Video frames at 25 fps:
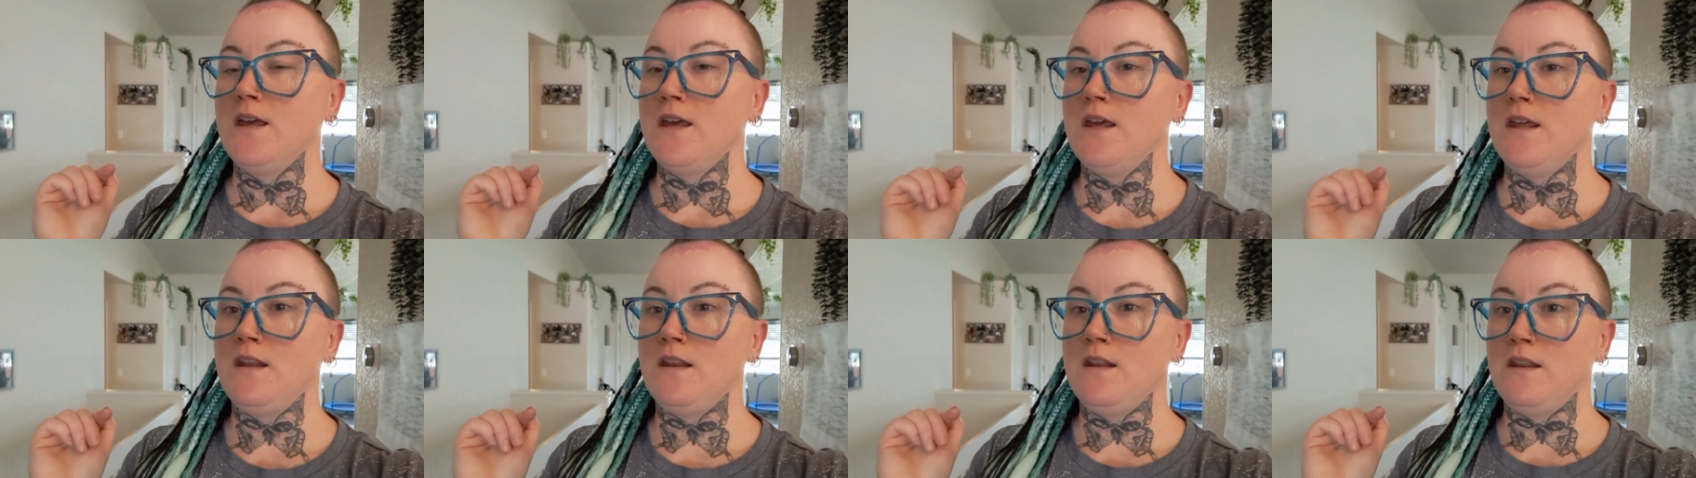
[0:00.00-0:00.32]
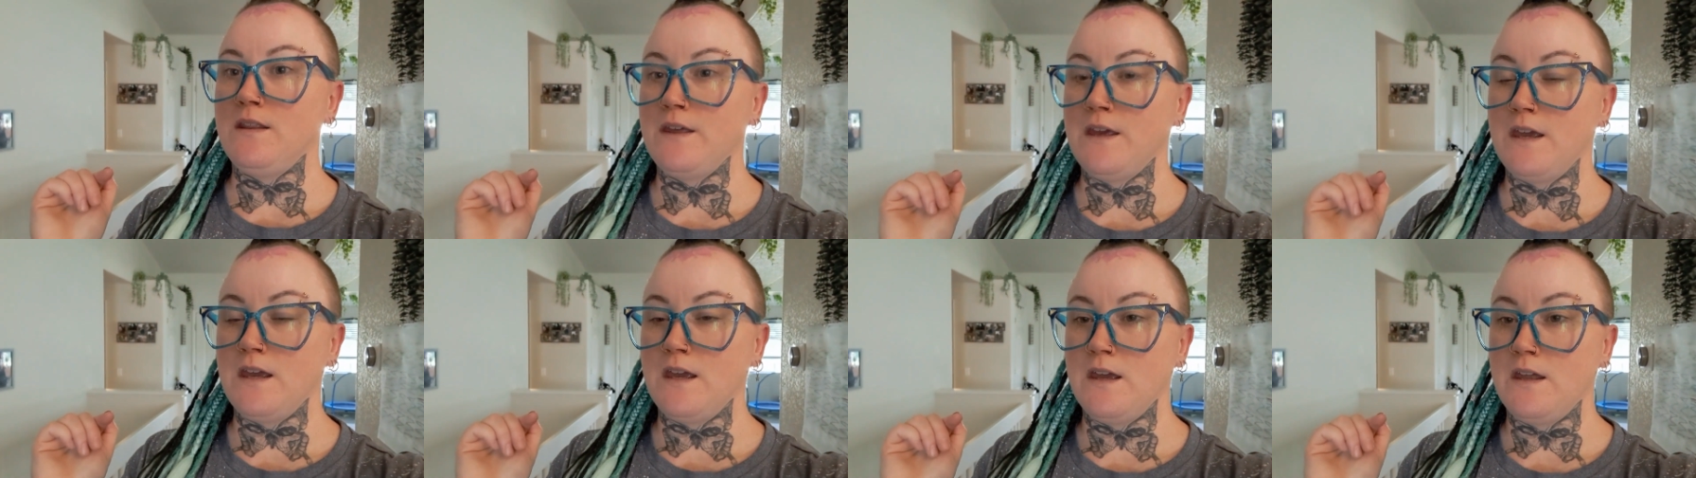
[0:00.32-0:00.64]

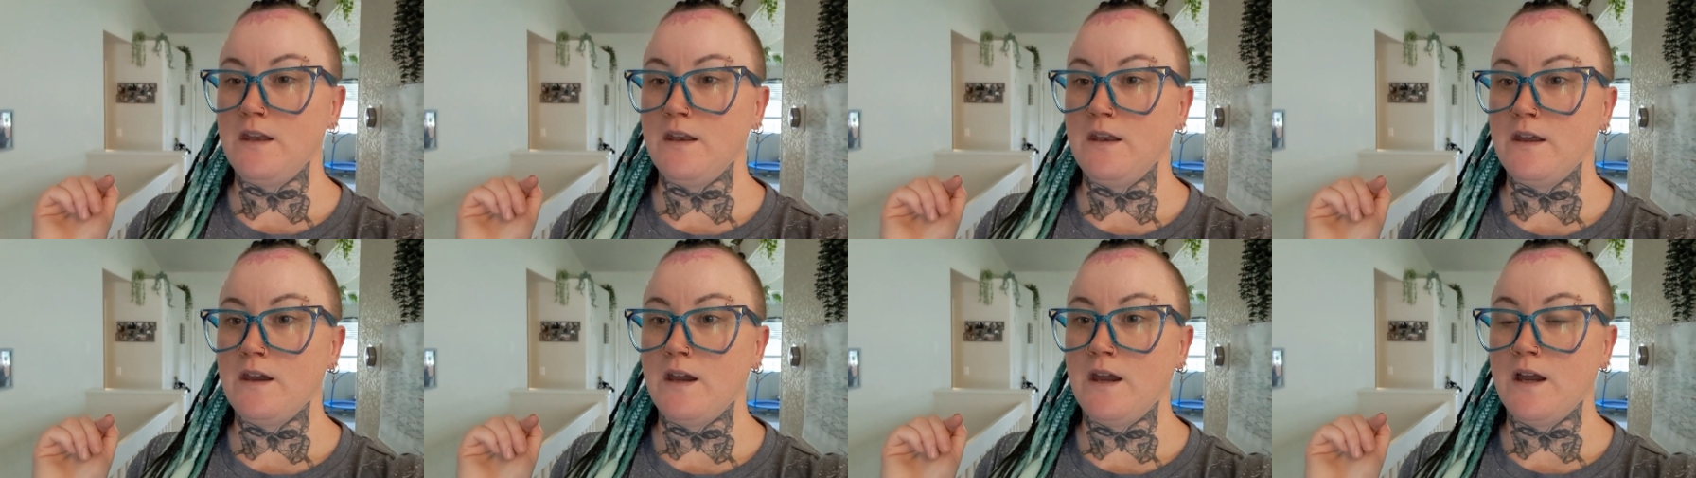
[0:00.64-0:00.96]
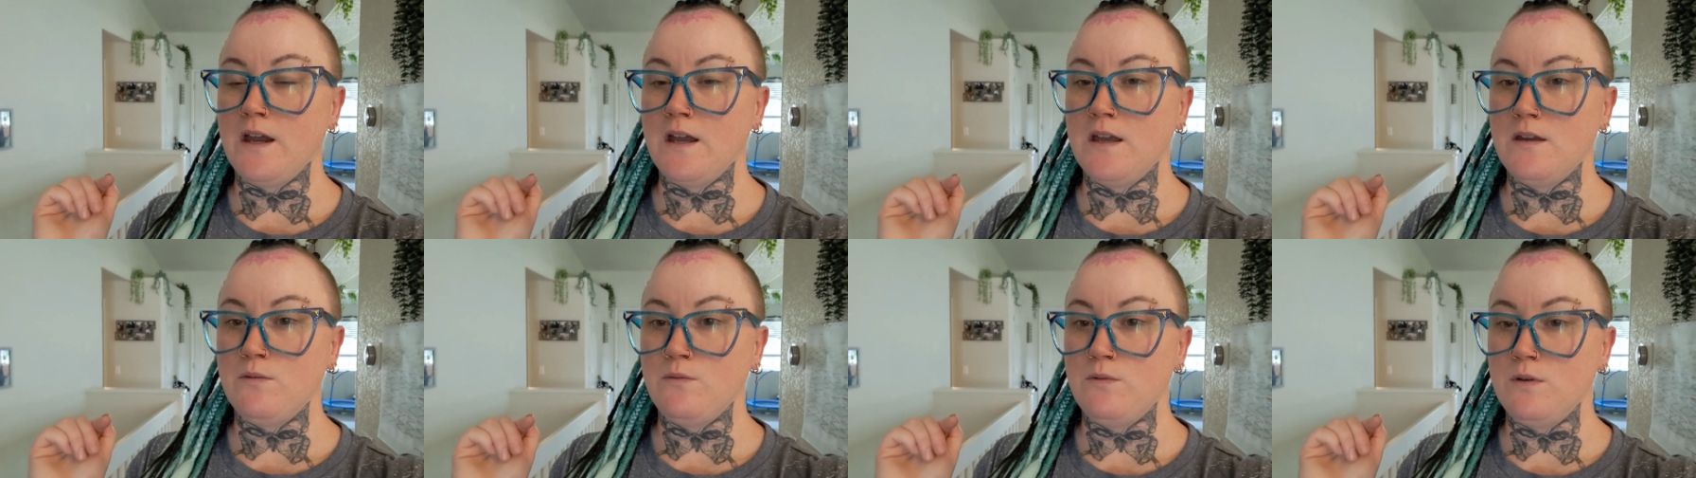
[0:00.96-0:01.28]
and then
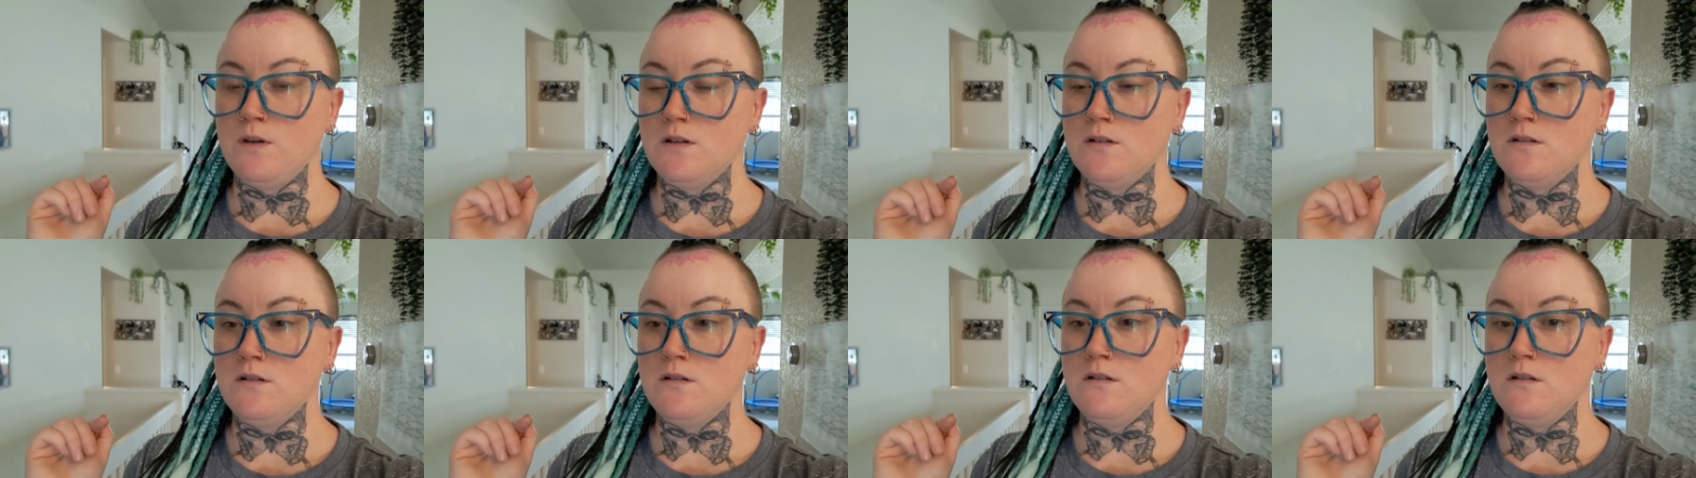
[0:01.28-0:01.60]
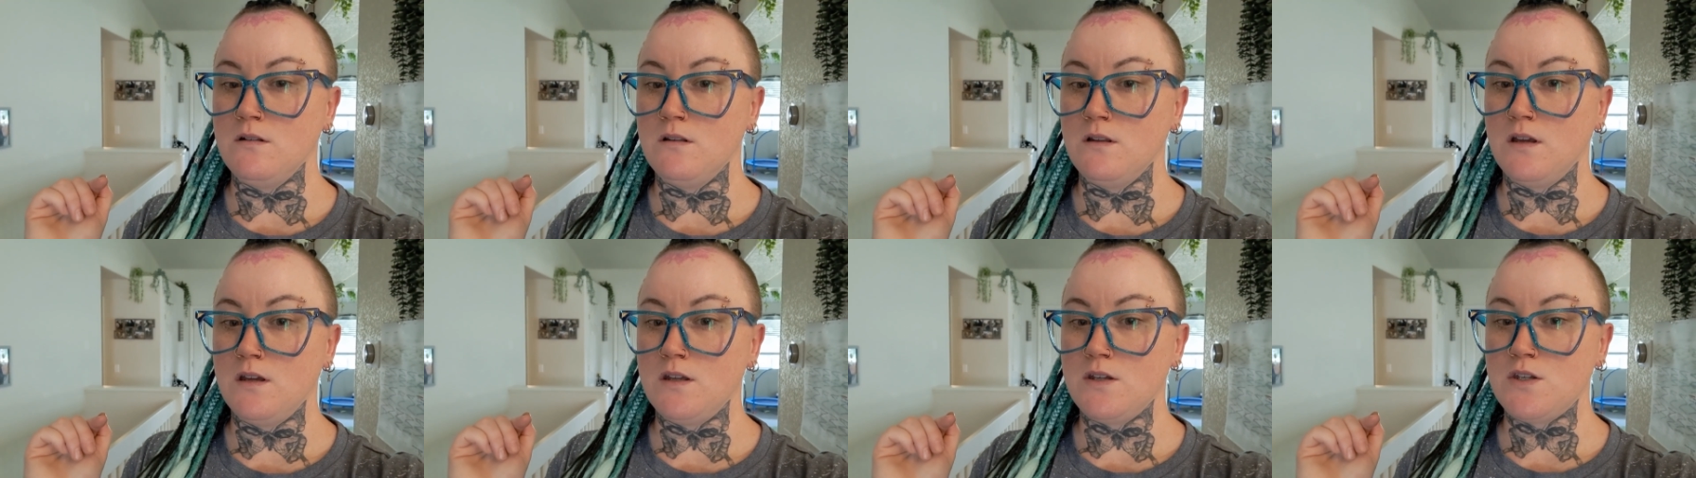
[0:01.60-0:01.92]
I
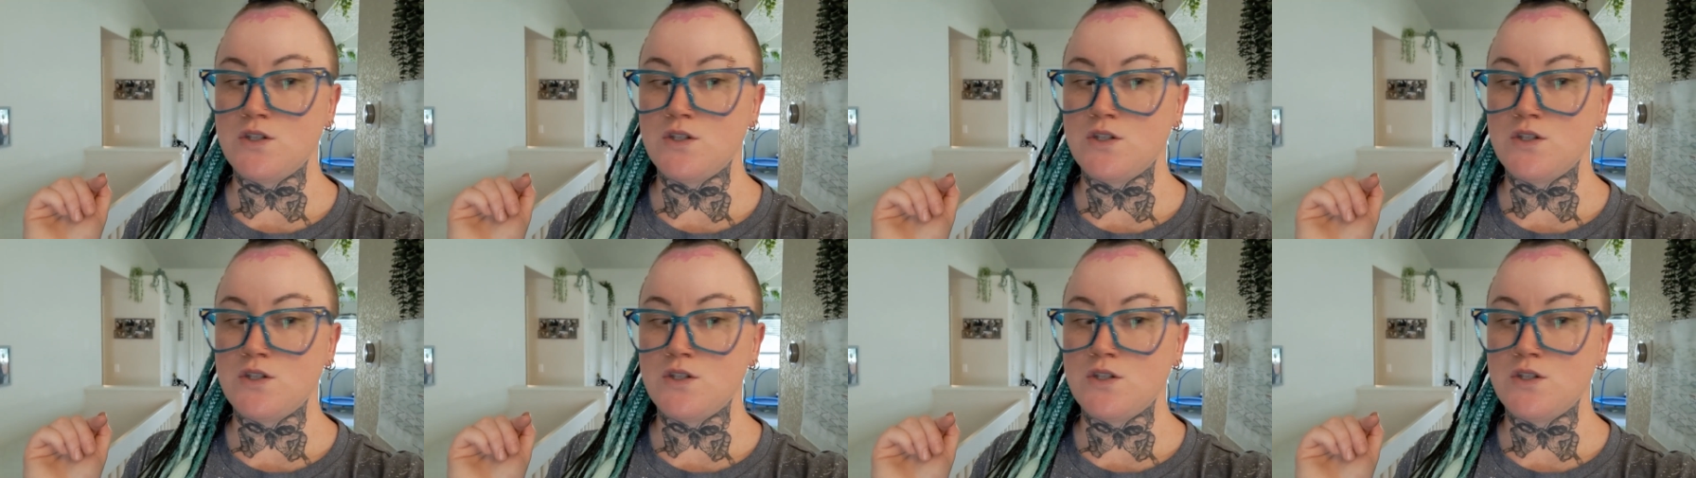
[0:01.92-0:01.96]
will